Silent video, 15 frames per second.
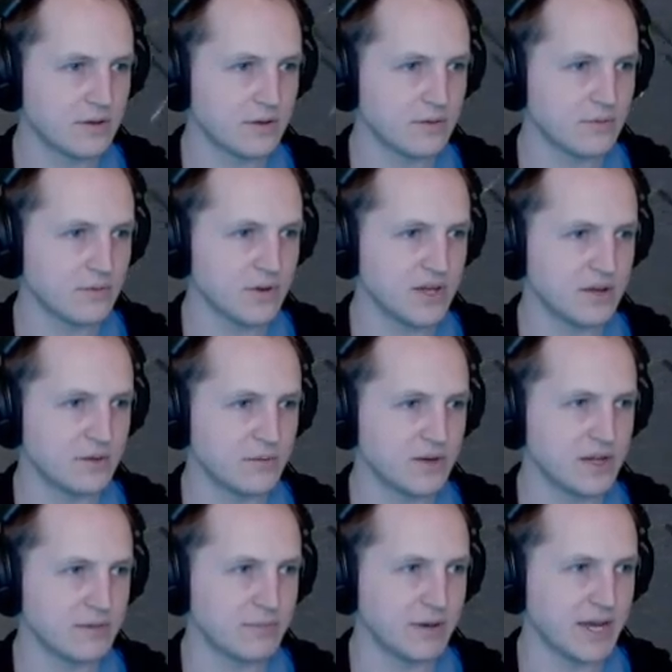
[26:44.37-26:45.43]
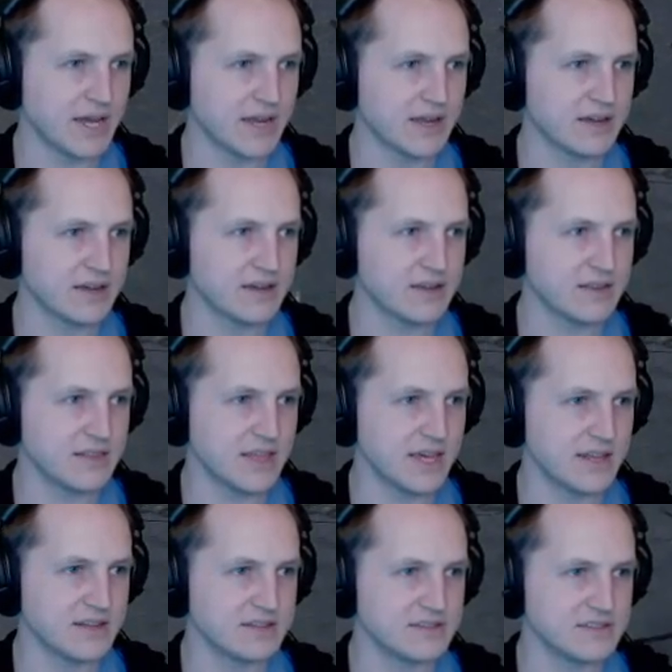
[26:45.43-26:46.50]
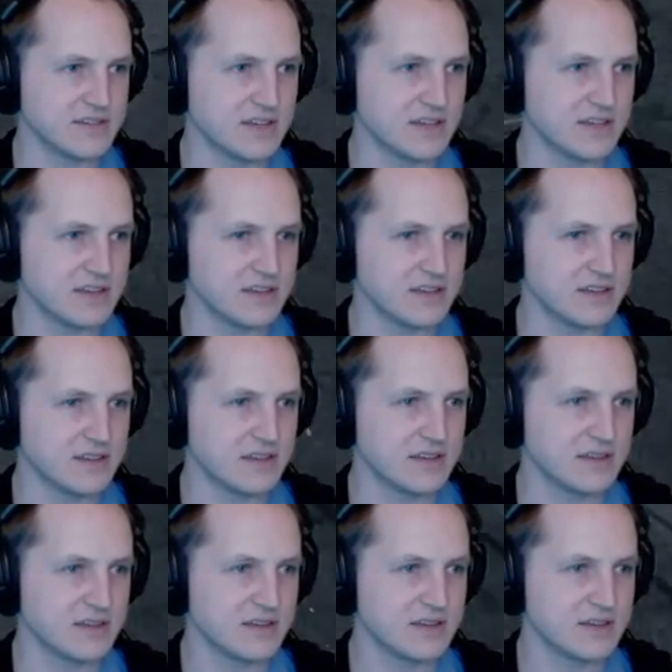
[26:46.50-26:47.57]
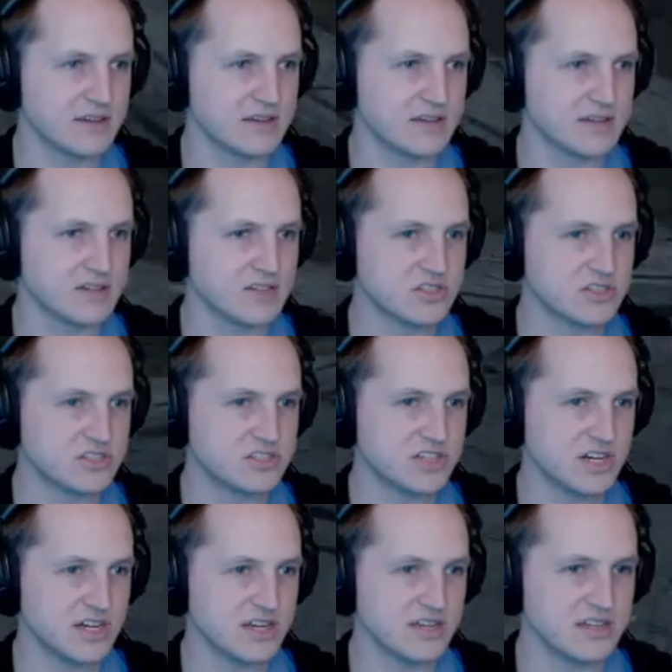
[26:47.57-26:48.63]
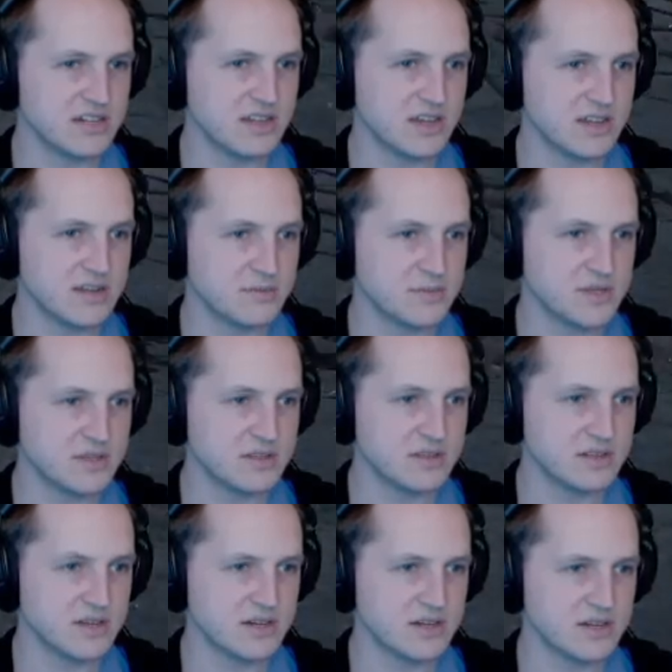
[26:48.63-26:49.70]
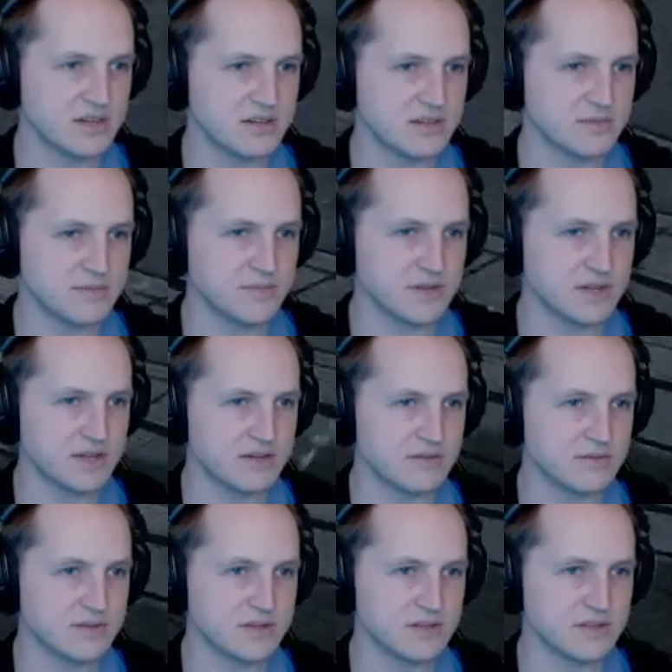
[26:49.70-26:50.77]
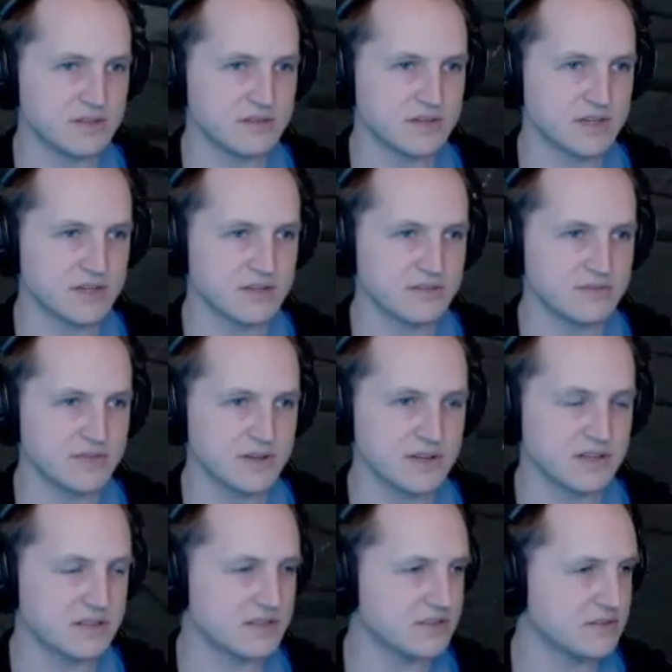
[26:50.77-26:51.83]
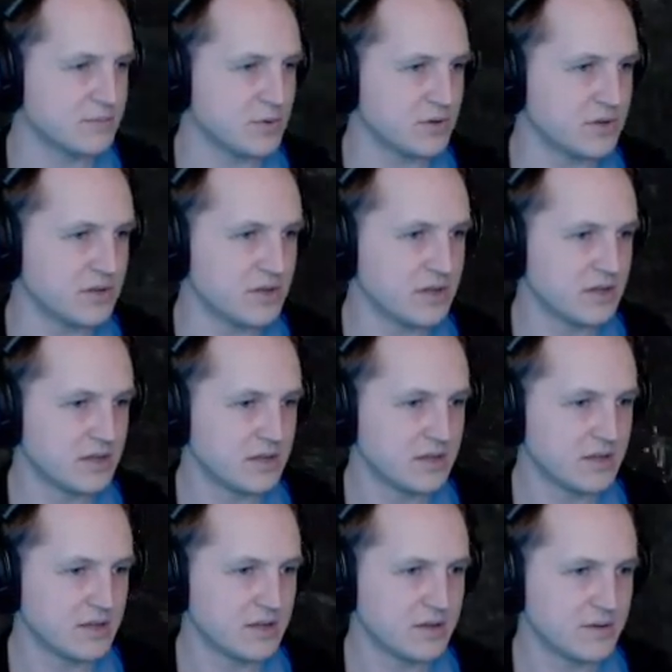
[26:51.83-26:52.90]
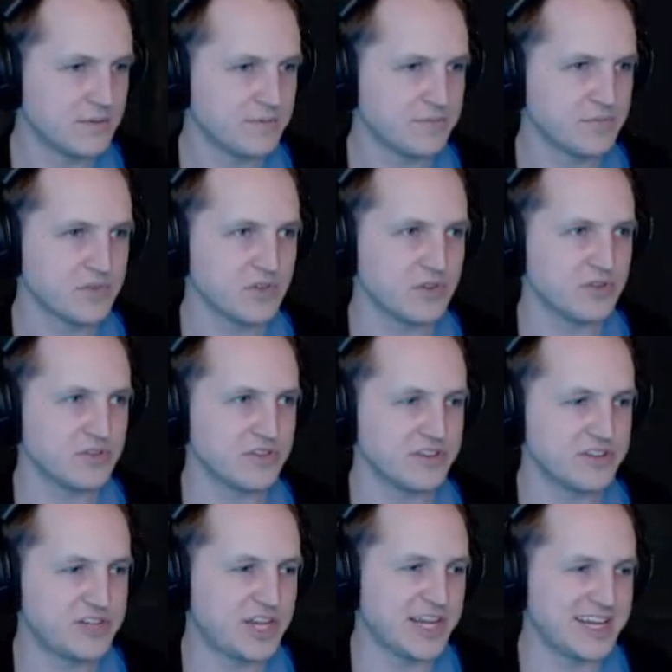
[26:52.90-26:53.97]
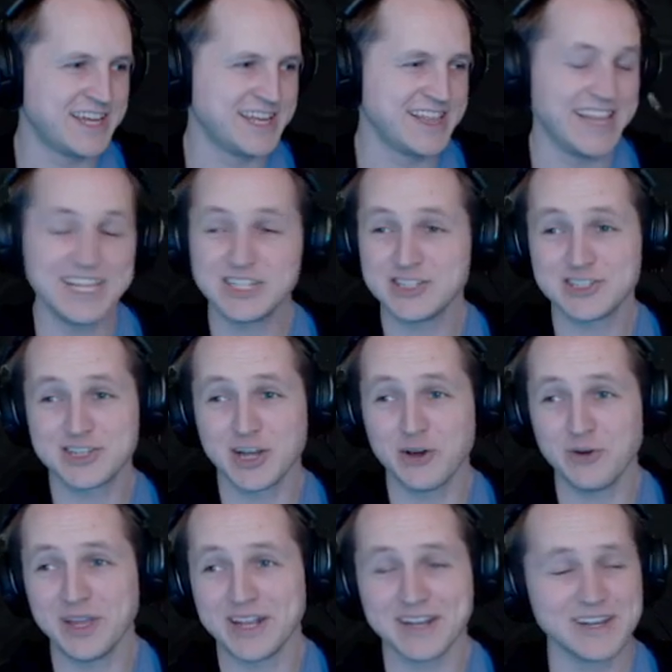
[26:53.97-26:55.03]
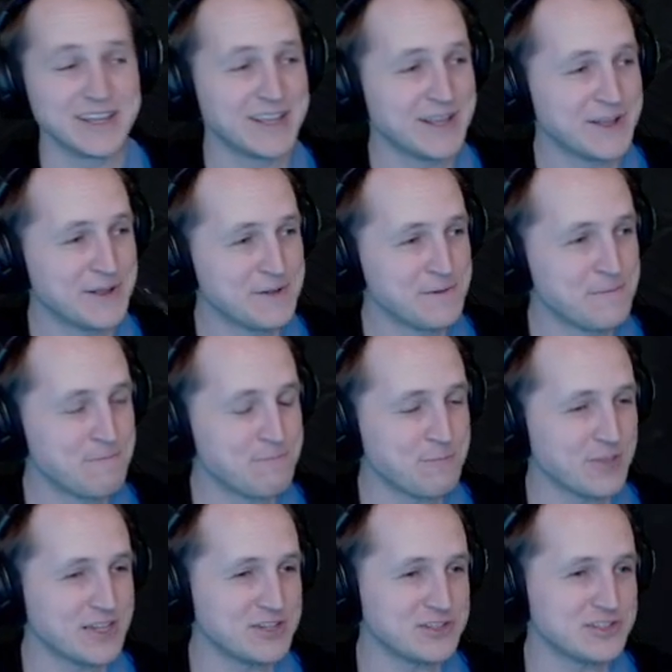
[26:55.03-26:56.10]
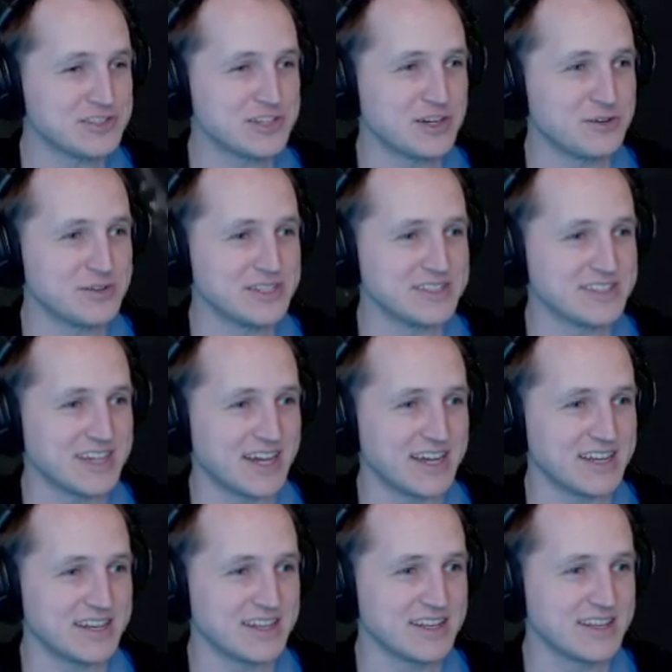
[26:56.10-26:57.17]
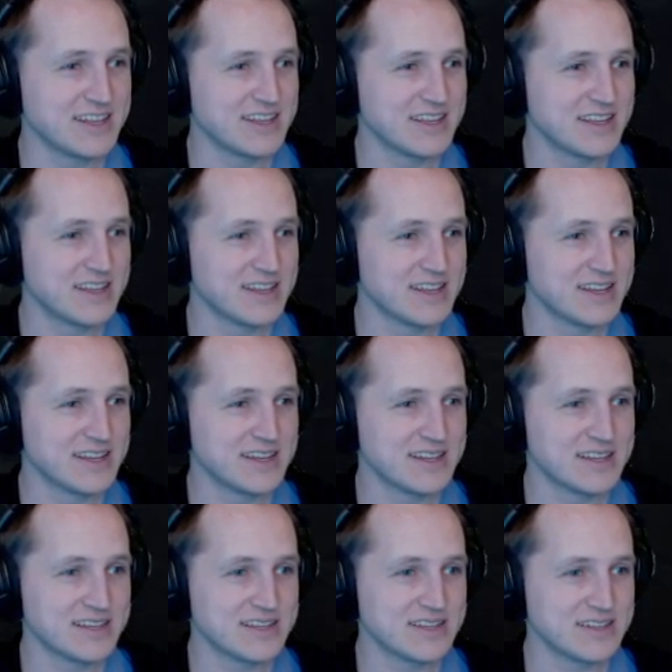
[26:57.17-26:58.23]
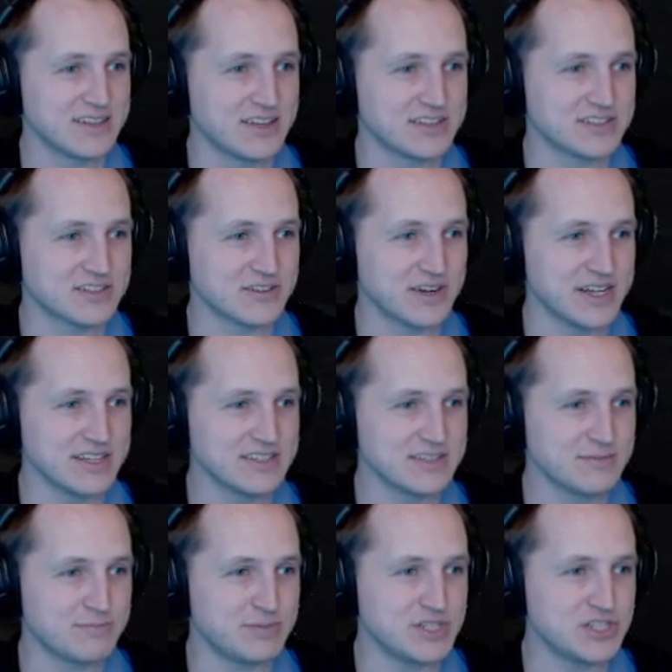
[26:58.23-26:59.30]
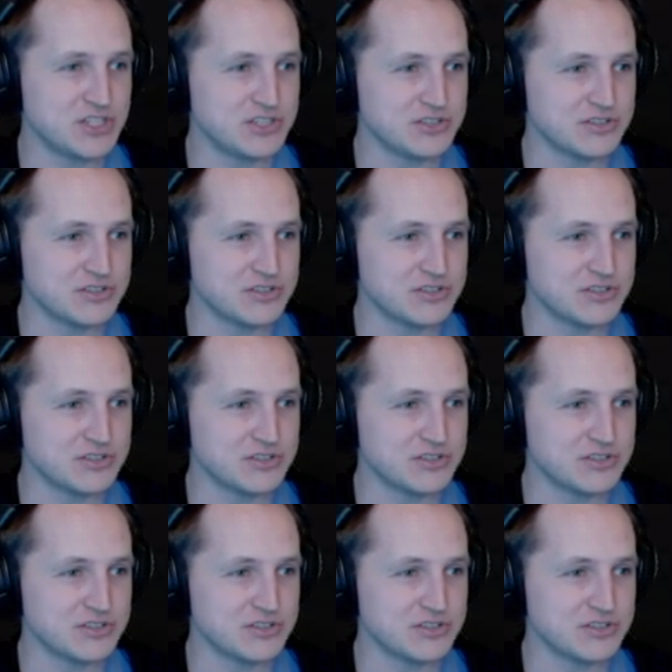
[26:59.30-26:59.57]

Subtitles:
way back, and that is a giant enemy that I am not really looking to fight at this point. So let's just go in. Let's just go inside. Lost Grace, Bestial